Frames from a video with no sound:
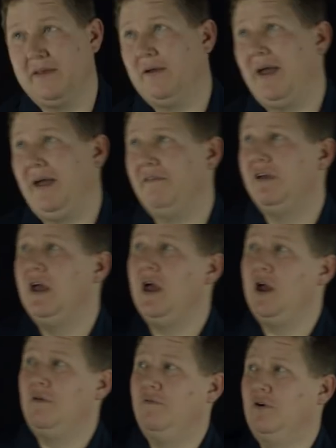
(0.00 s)
They'll have
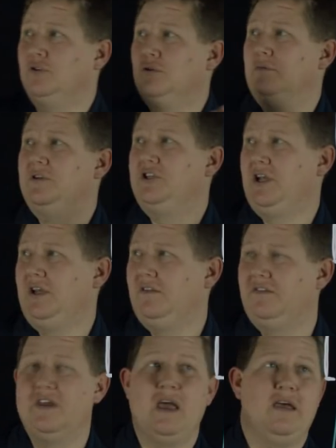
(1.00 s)
virtual
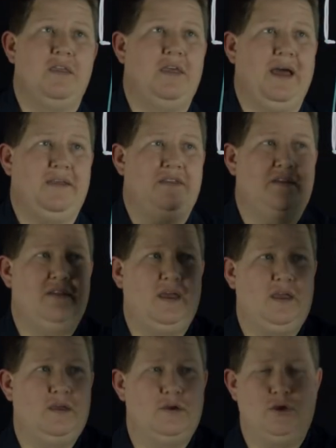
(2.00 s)
machines that then
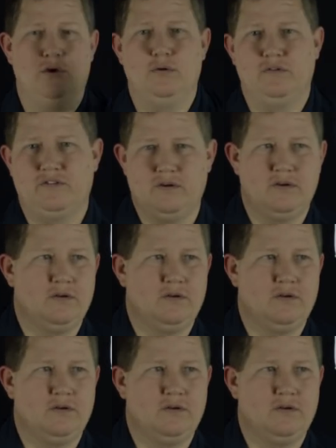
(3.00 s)
they use